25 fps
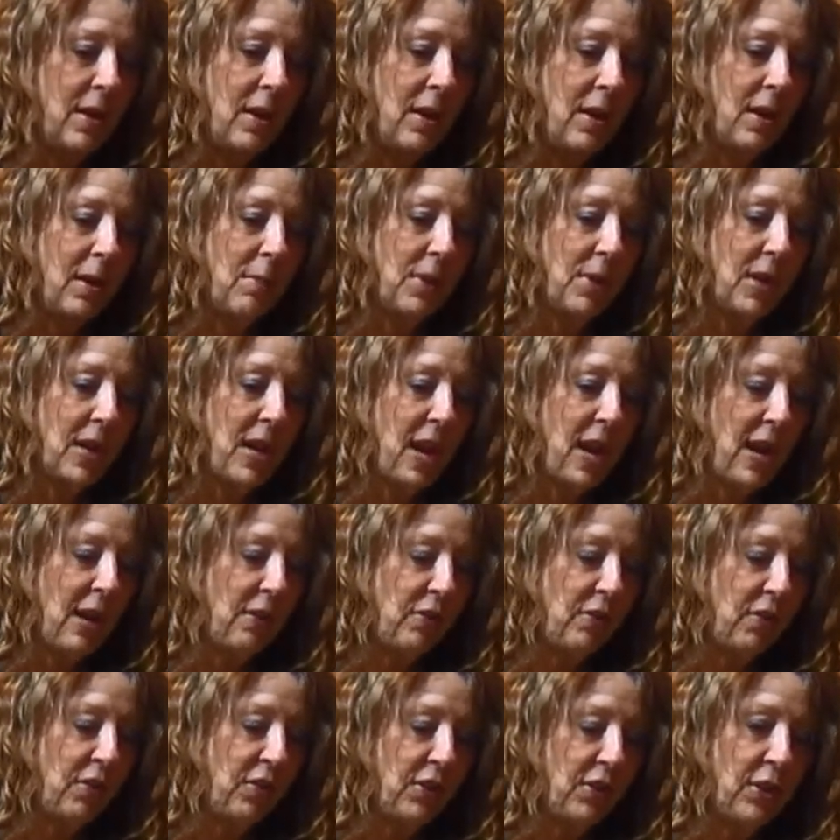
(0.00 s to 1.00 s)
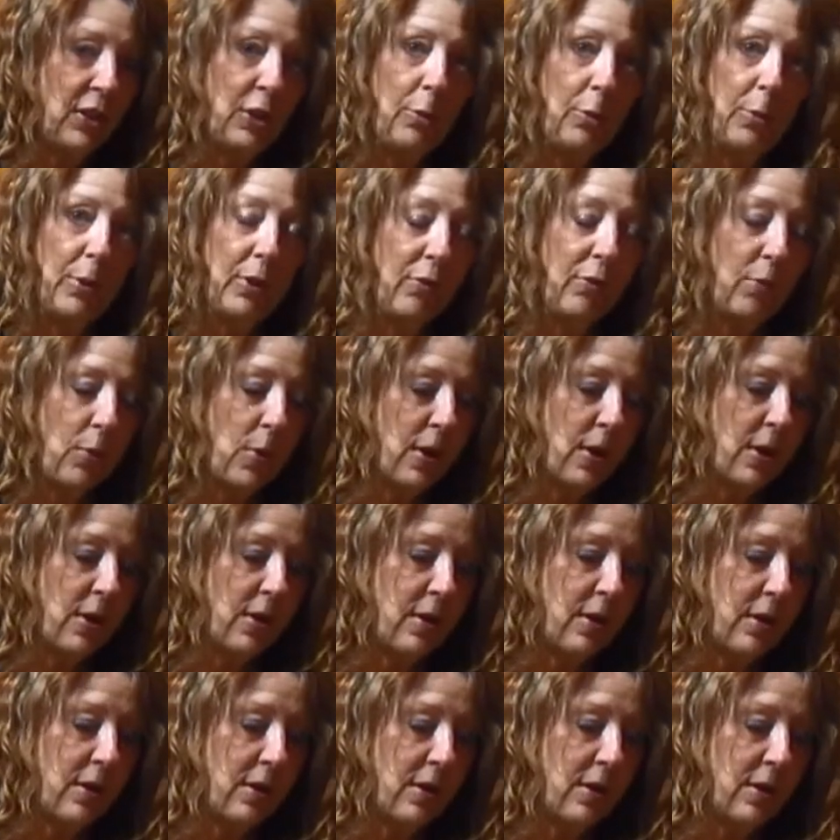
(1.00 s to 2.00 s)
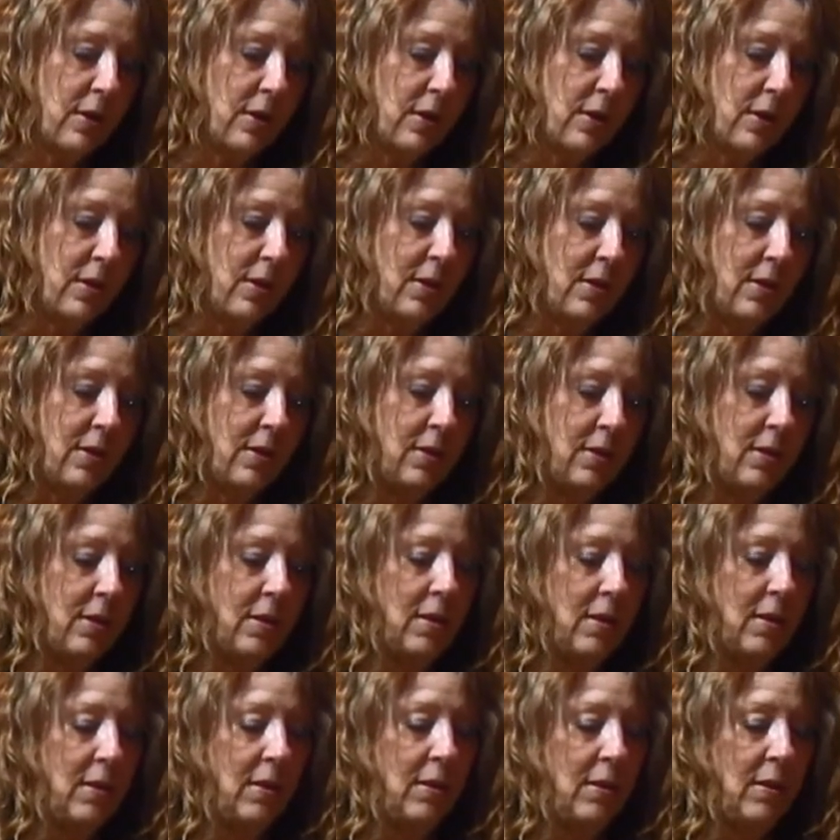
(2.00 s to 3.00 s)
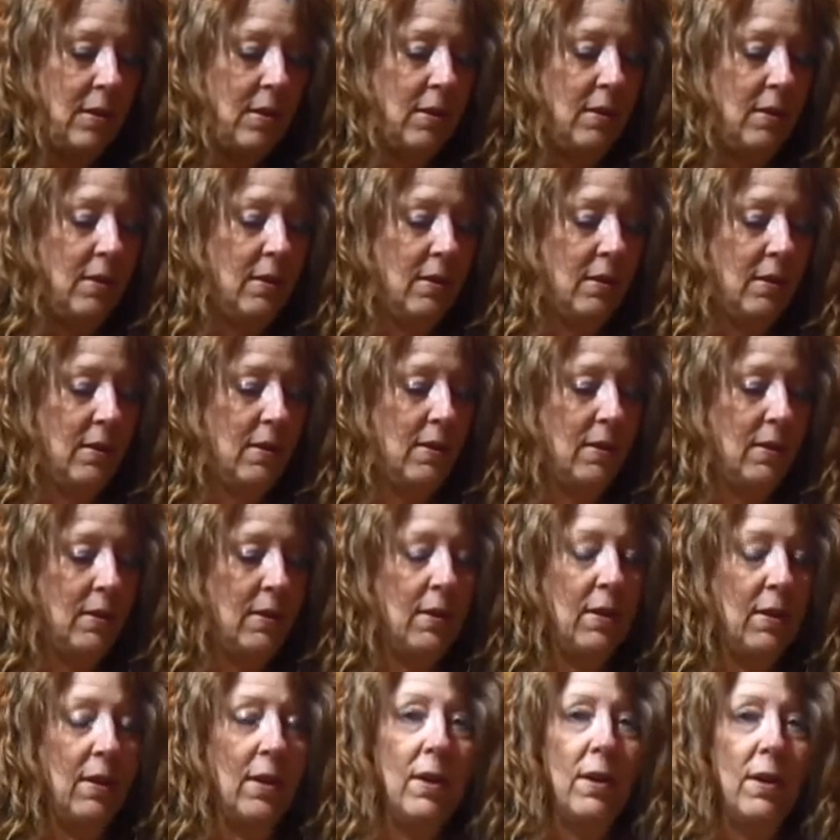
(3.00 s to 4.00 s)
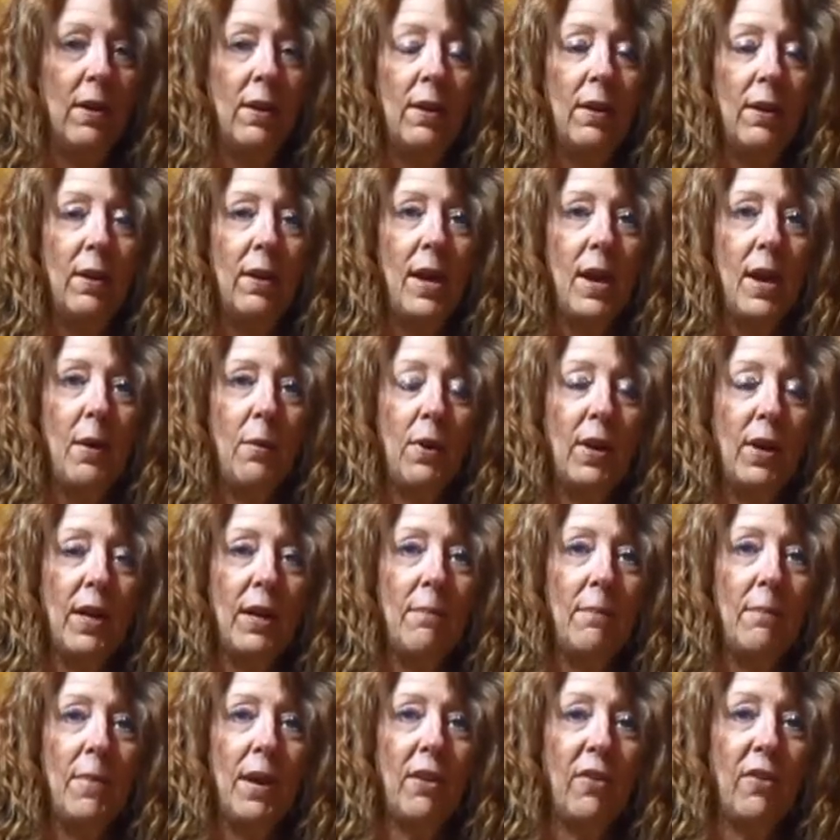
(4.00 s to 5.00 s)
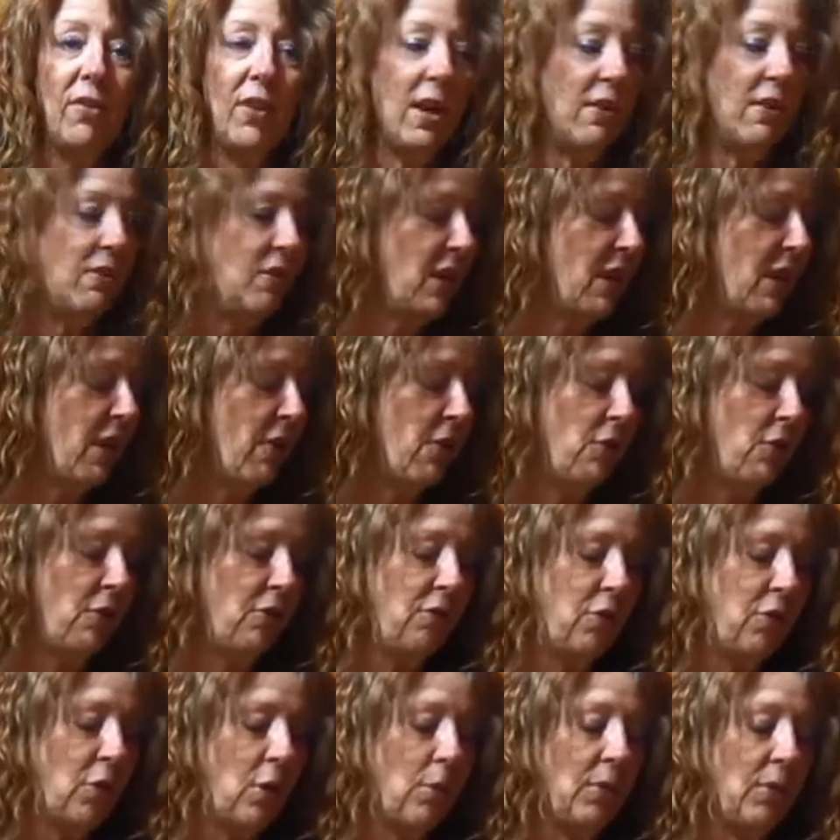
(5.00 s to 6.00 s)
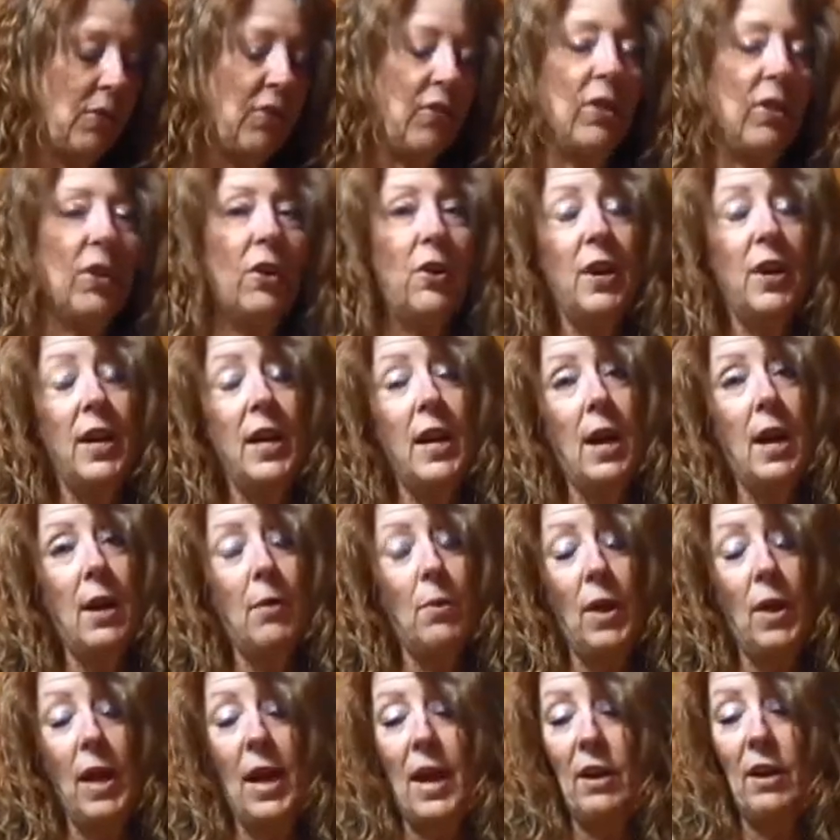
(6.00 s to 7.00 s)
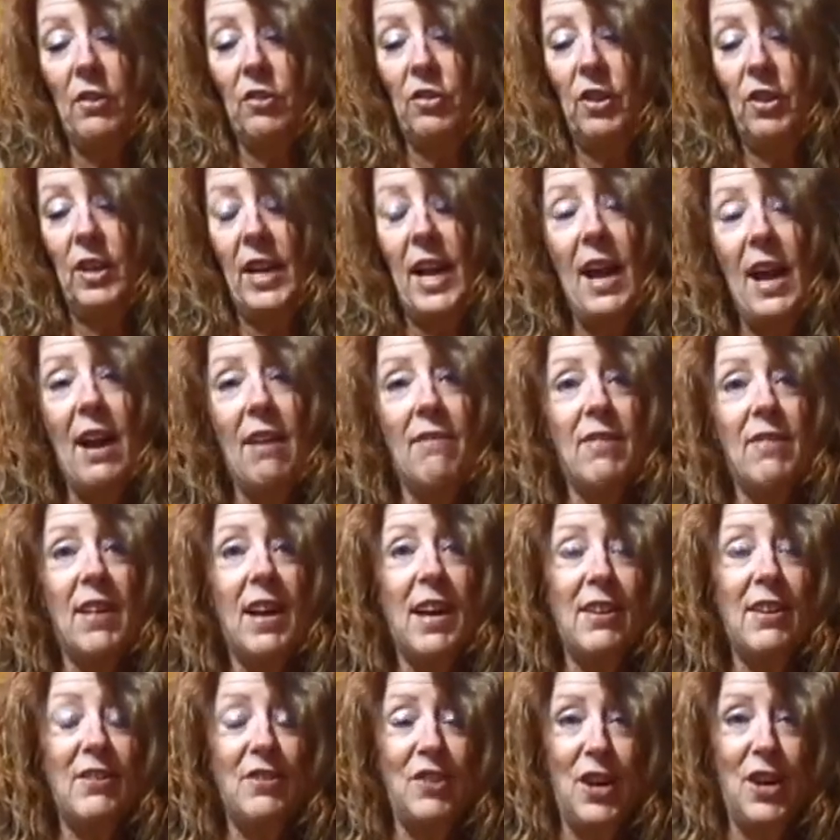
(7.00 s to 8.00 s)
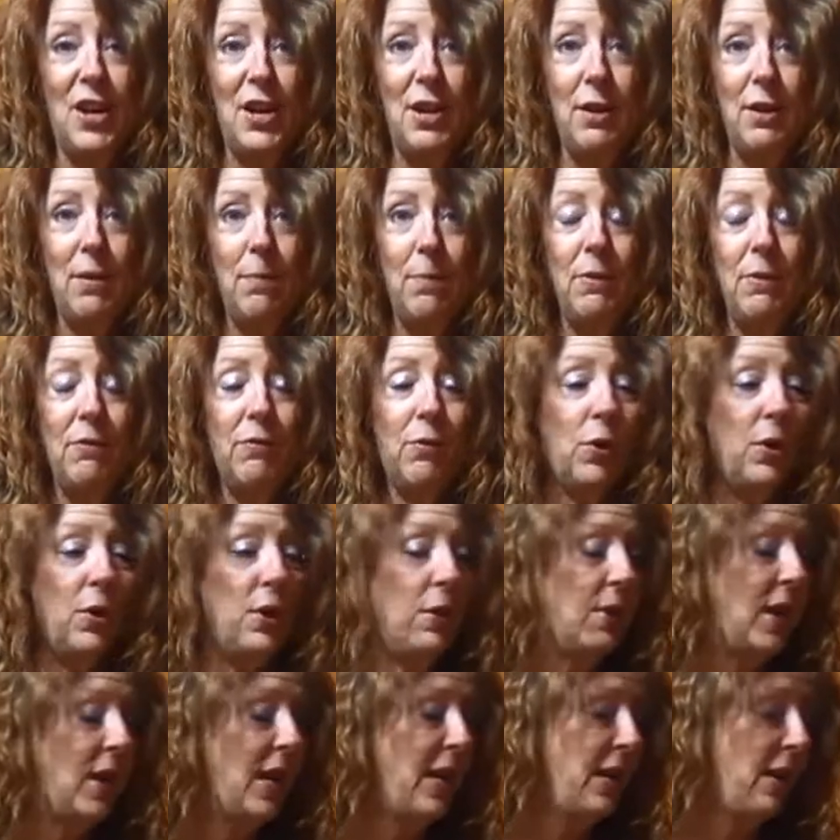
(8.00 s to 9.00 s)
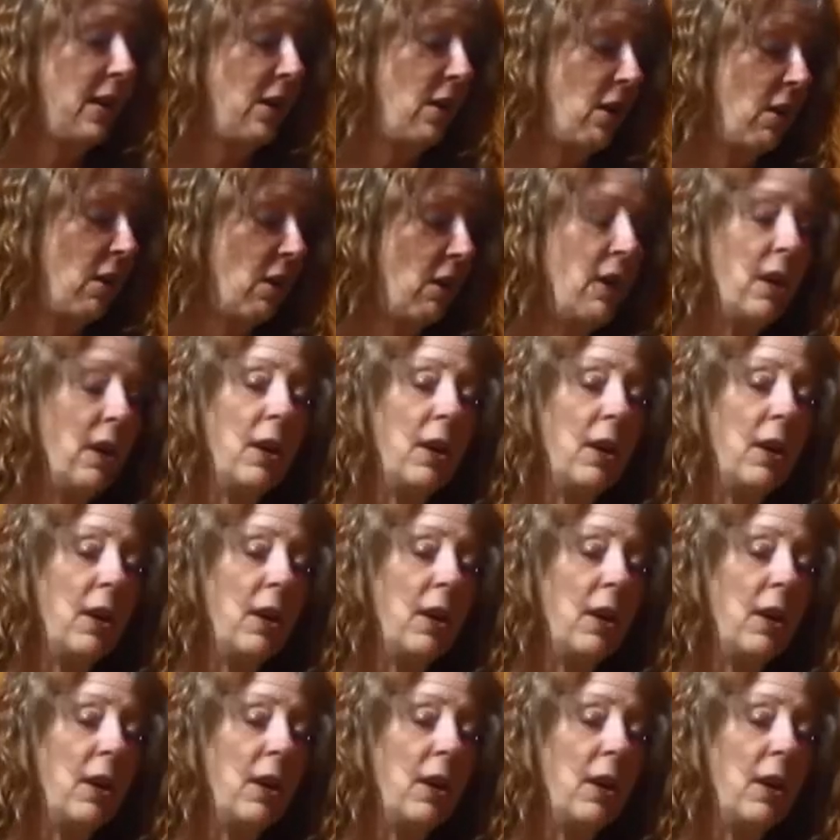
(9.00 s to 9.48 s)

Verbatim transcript: I'm going to add just a little bit of water. And we're going to mix that together to form a slurry. I will actually have that done before you get here.